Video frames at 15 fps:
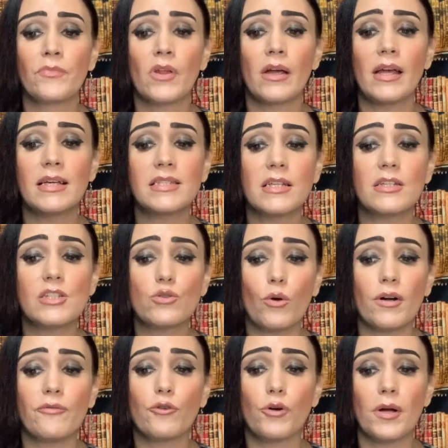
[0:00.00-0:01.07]
Is it a sort
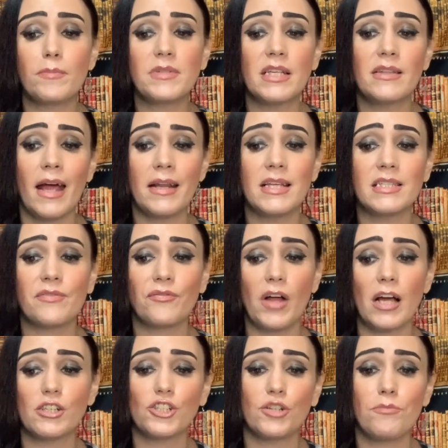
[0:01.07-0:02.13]
of cryptid that eats
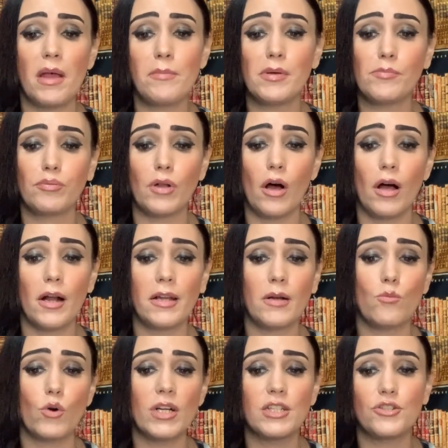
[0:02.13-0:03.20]
flesh and maybe blood, and
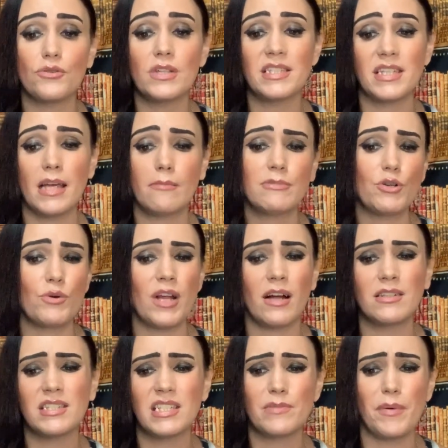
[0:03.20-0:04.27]
would it do the same to an
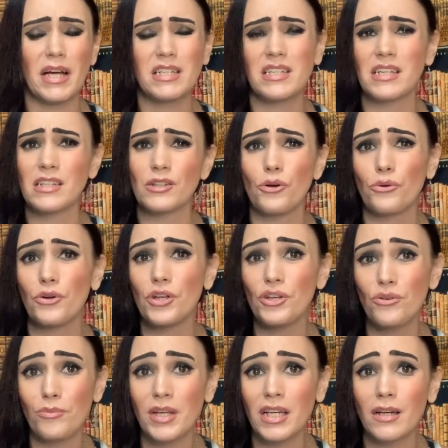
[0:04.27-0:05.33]
unsuspecting and lone
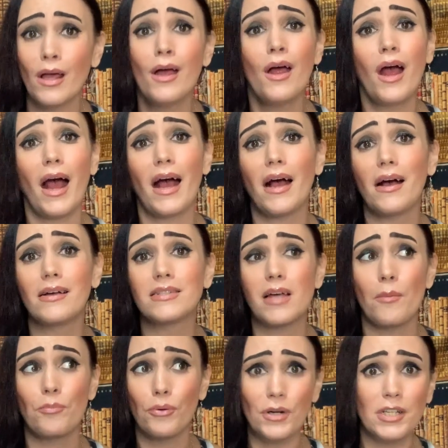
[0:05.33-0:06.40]
human, as
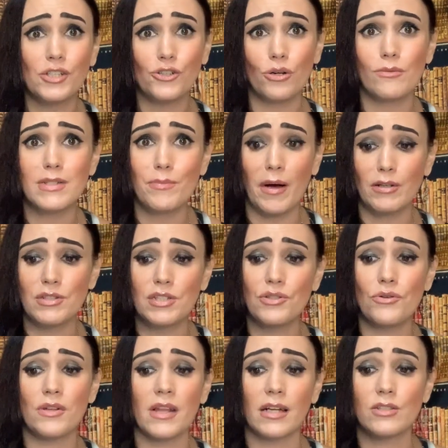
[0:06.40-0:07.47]
I'm pretty sure it was about to do
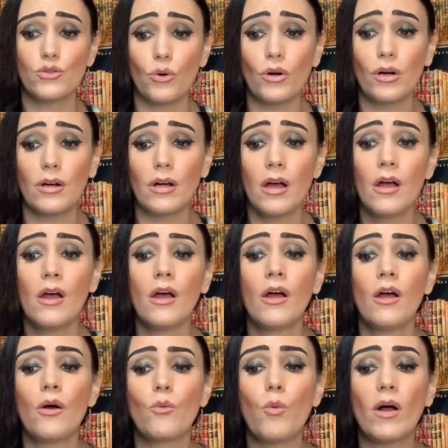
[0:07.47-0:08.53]
to that dog?
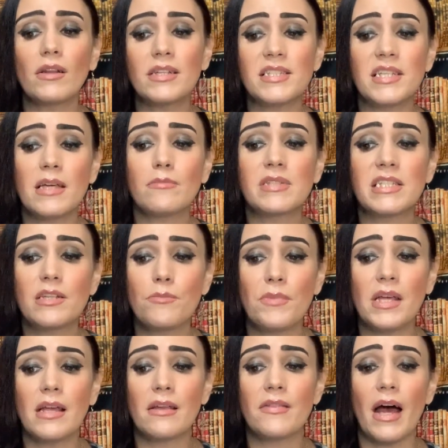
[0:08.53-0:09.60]
While it seems to
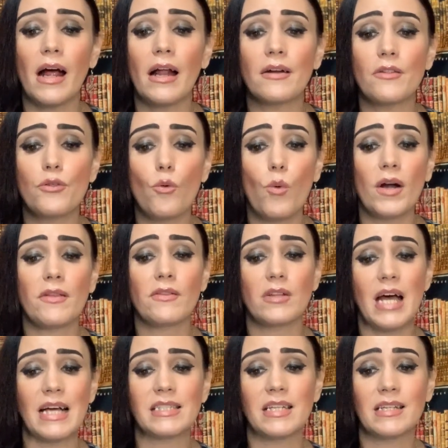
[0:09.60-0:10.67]
me that the one in the
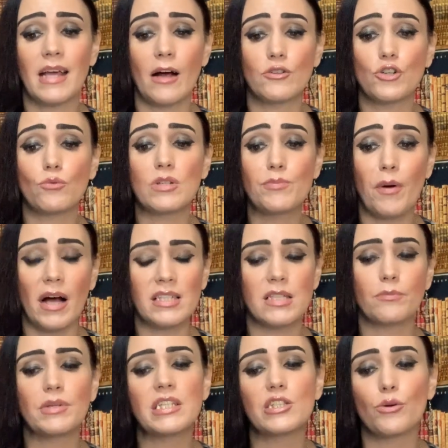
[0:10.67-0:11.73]
last encounter was
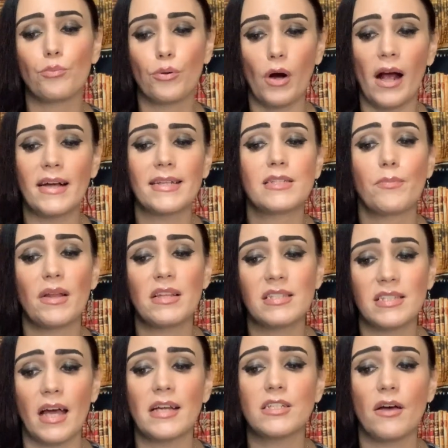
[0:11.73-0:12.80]
possibly surprised by the
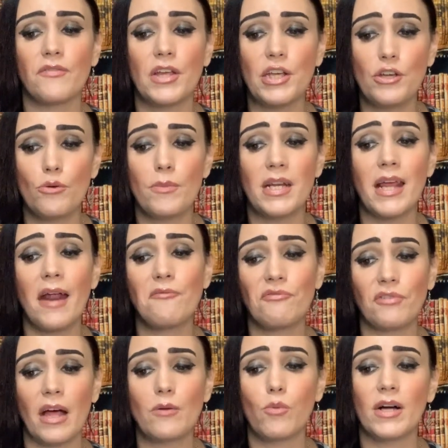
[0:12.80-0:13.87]
sight of the human and
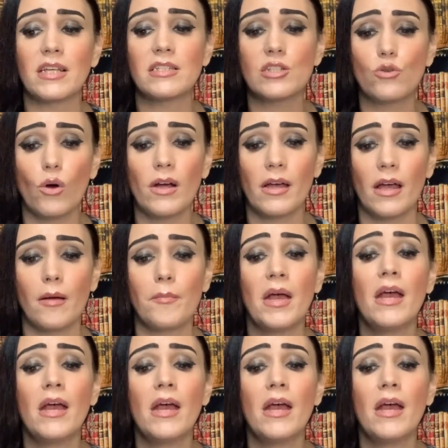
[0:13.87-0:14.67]
fled when it saw him,